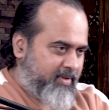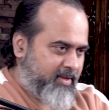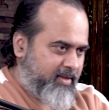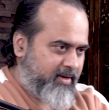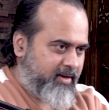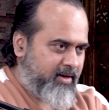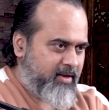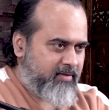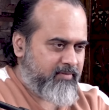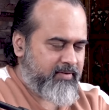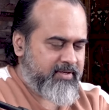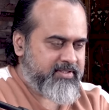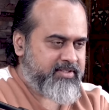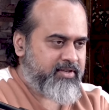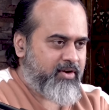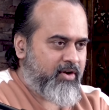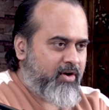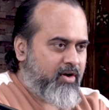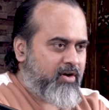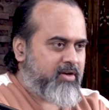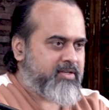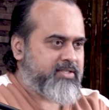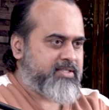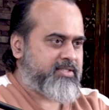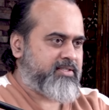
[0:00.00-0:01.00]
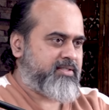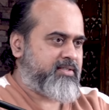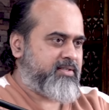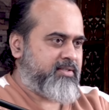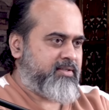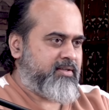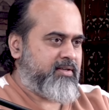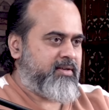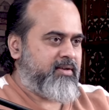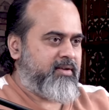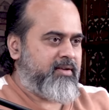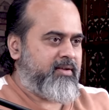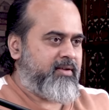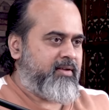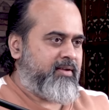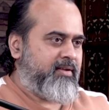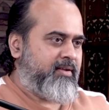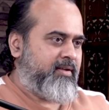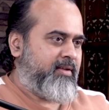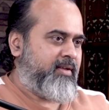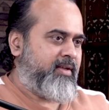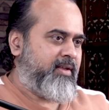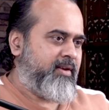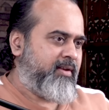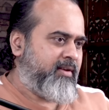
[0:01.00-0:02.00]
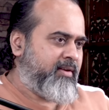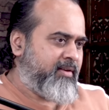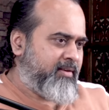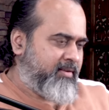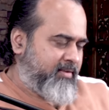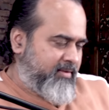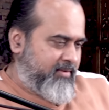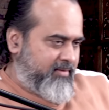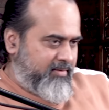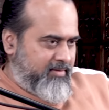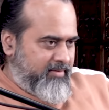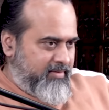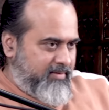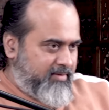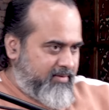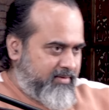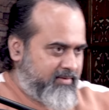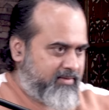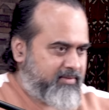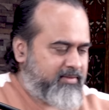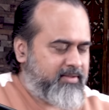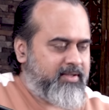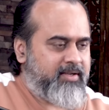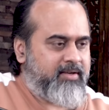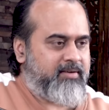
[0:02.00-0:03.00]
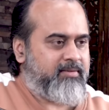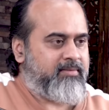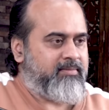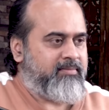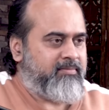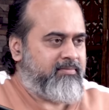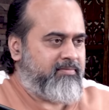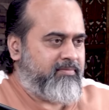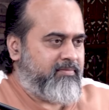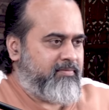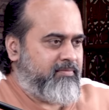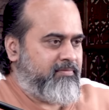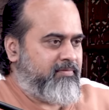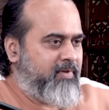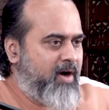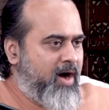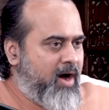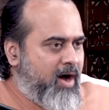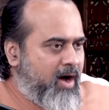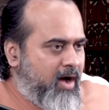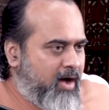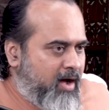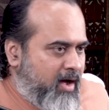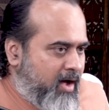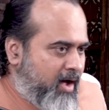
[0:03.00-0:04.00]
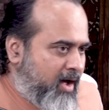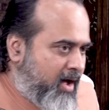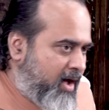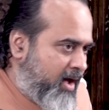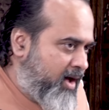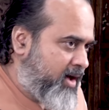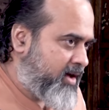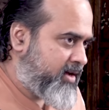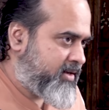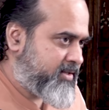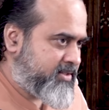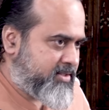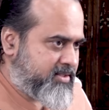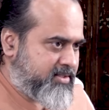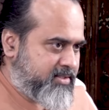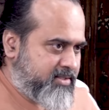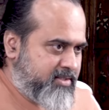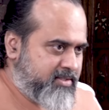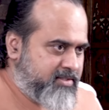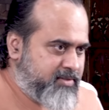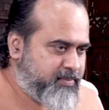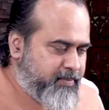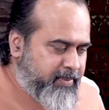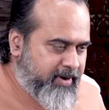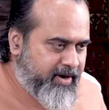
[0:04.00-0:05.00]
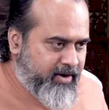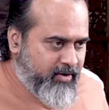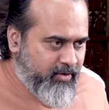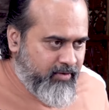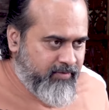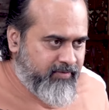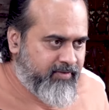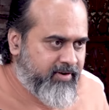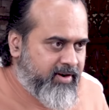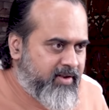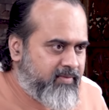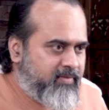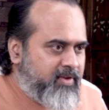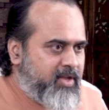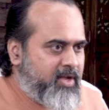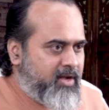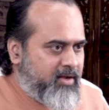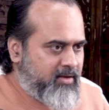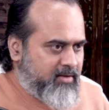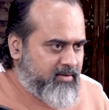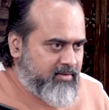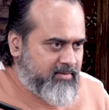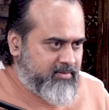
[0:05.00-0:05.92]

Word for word: love is lost in the vast spread of trivia